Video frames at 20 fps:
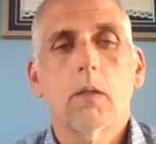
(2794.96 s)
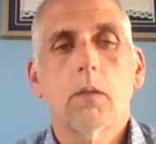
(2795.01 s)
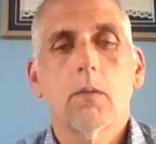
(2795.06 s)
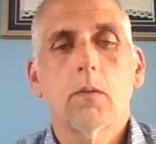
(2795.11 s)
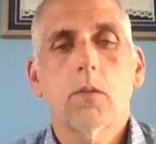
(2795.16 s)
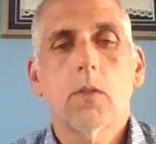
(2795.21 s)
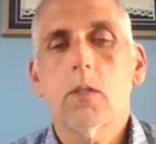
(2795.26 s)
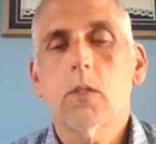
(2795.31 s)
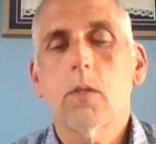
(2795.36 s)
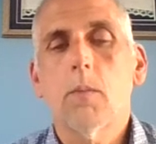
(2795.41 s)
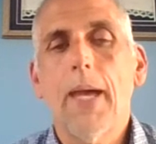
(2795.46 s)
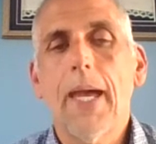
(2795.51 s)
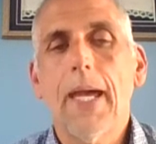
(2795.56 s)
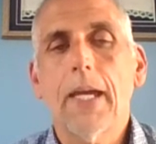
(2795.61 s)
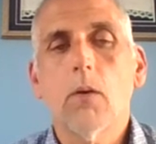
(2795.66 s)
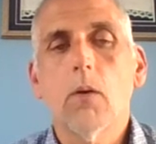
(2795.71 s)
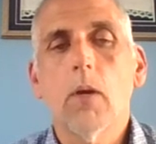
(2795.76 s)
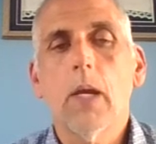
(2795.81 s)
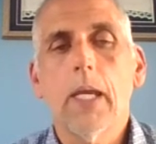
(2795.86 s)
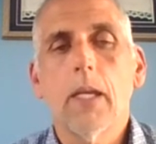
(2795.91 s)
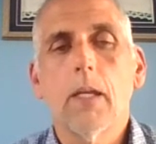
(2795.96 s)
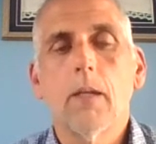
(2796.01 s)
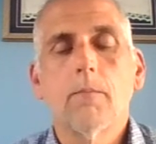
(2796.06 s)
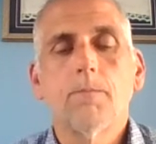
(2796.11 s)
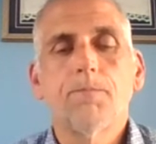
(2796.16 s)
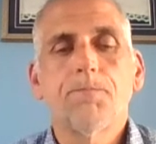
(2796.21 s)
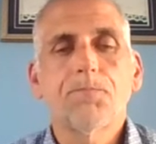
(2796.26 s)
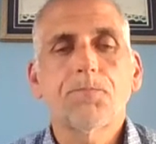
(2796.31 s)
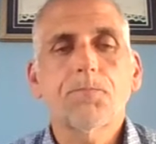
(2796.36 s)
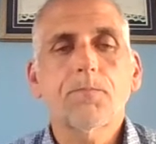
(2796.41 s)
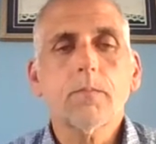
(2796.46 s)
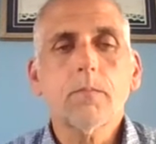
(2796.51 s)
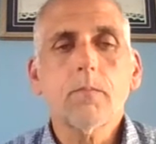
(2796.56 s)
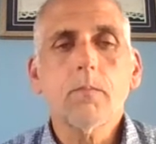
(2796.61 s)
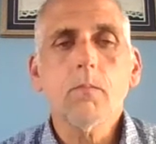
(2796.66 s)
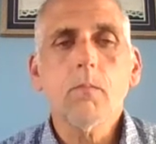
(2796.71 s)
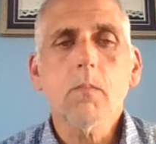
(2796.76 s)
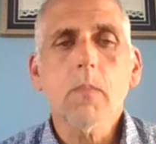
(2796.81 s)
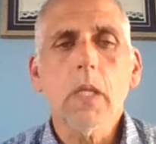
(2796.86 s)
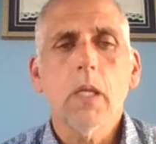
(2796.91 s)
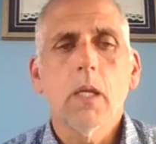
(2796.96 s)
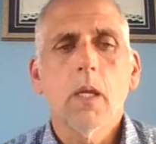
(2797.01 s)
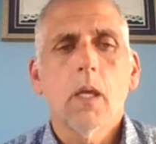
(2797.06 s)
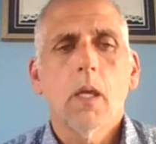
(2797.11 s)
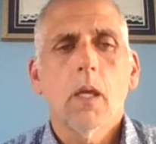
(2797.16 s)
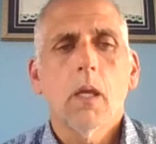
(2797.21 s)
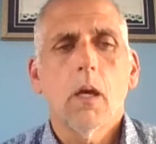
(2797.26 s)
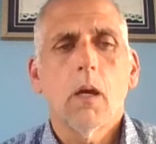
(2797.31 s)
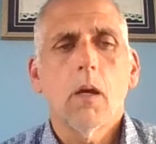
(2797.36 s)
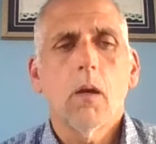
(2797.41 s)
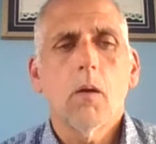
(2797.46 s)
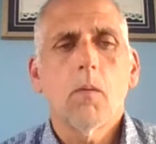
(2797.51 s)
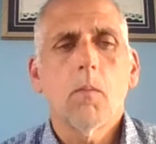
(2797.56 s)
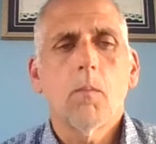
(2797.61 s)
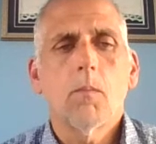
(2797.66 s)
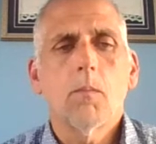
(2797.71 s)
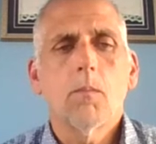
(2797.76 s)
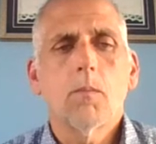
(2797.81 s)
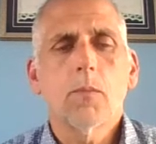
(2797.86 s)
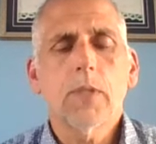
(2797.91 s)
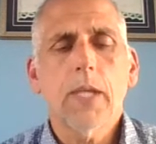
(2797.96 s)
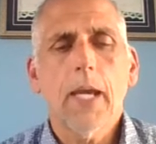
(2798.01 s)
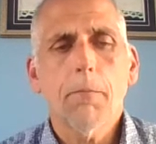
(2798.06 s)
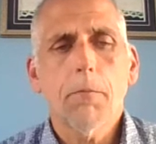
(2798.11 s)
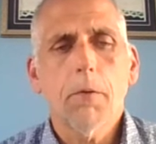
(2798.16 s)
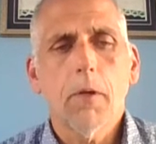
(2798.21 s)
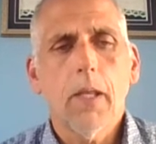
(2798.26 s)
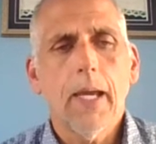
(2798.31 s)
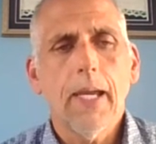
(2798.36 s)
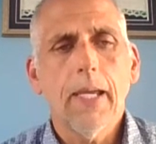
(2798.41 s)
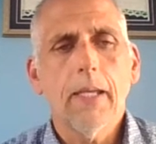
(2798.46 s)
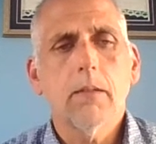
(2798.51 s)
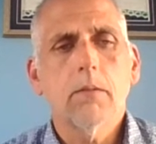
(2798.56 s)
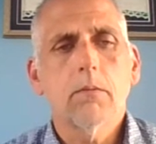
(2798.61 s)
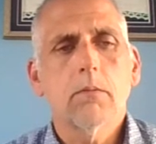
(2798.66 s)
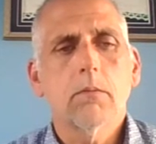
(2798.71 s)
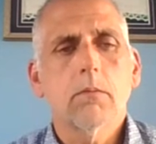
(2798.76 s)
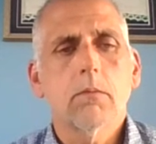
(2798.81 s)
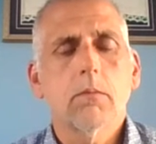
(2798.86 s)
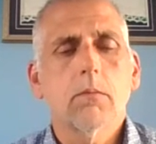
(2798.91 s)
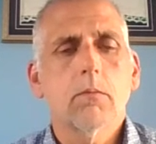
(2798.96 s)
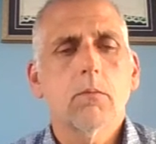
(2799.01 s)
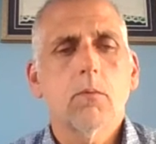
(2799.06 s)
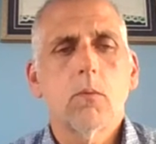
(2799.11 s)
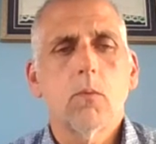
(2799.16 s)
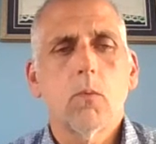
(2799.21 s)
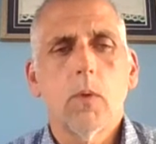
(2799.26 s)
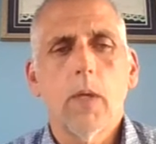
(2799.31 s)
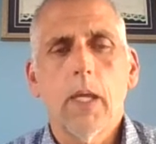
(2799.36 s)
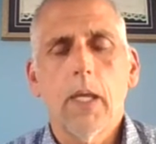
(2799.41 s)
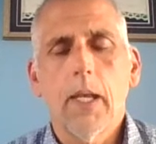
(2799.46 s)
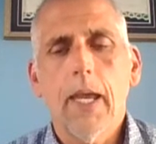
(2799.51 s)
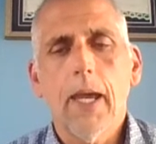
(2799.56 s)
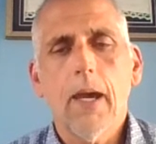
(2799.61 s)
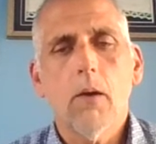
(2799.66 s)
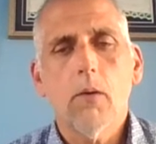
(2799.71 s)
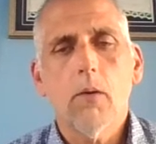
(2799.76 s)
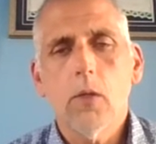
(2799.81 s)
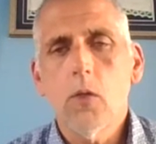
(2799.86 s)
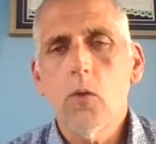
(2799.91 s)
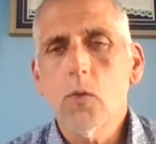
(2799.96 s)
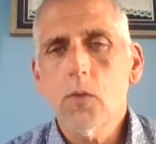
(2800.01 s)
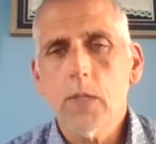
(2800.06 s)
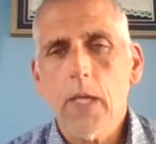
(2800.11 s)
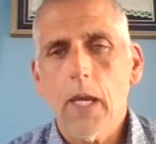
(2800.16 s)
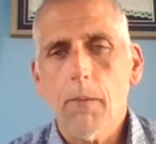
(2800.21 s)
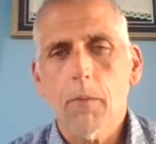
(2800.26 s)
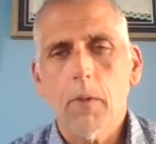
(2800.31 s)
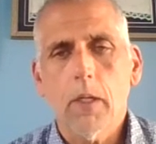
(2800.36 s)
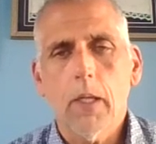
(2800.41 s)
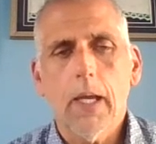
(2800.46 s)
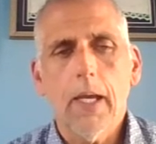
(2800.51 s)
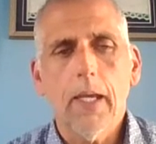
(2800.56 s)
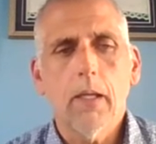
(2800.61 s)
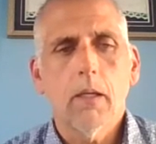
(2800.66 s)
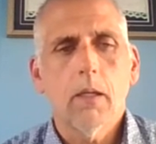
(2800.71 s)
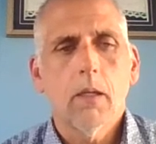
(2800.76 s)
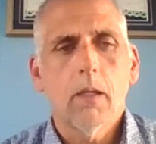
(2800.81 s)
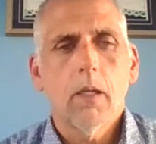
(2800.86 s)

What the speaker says: system at grade. Saprolite, we now use saprolite.